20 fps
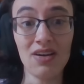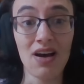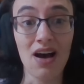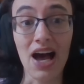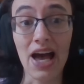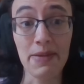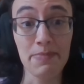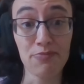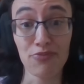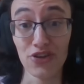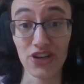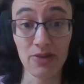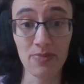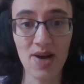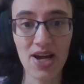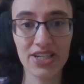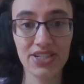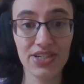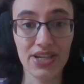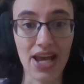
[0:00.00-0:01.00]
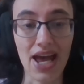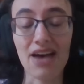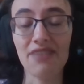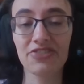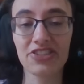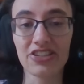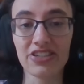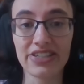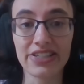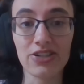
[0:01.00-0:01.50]
I pretty much have
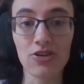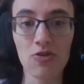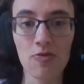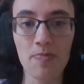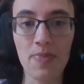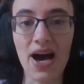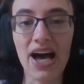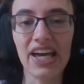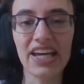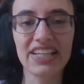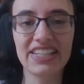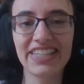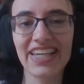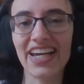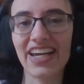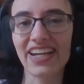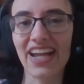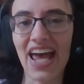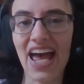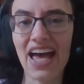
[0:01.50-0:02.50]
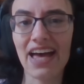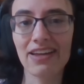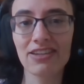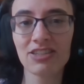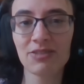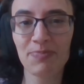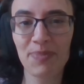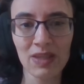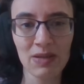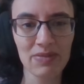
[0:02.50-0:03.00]
to still buy it secondhand.